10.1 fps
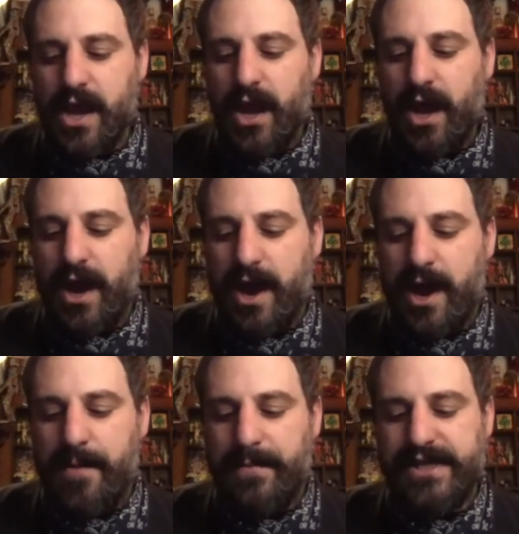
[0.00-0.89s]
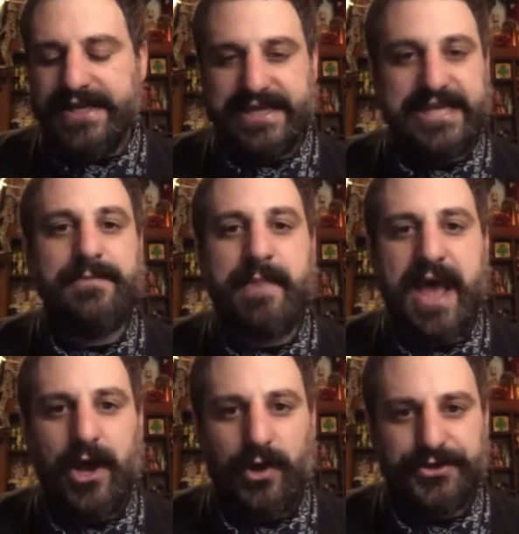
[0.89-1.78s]

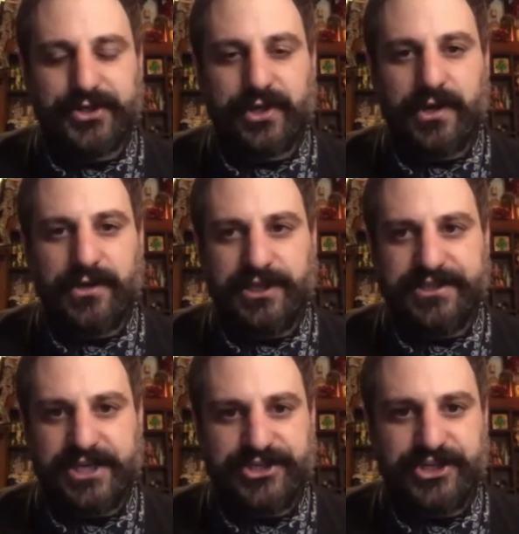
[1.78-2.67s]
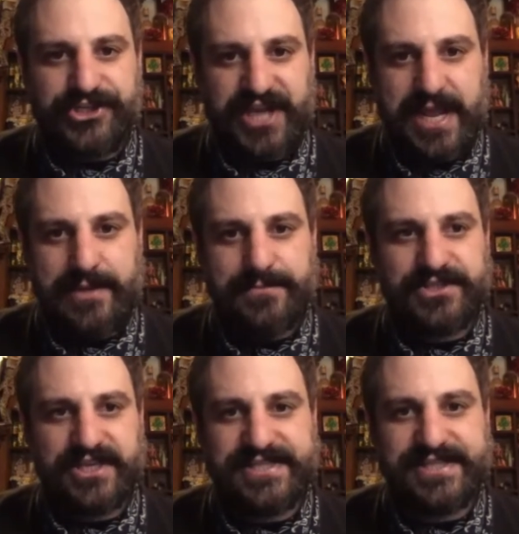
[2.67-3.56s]
emailed Letitia James'
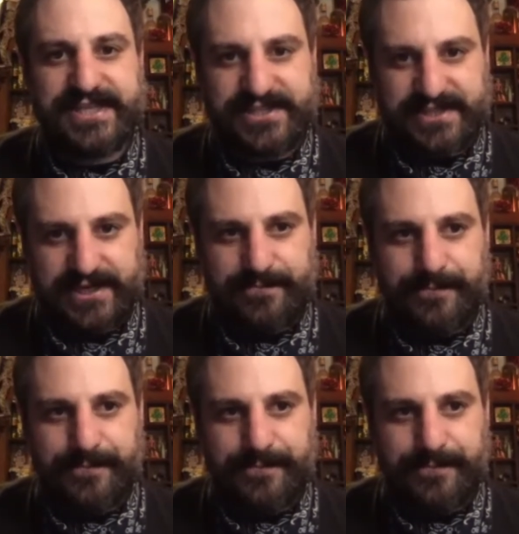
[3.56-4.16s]
assistant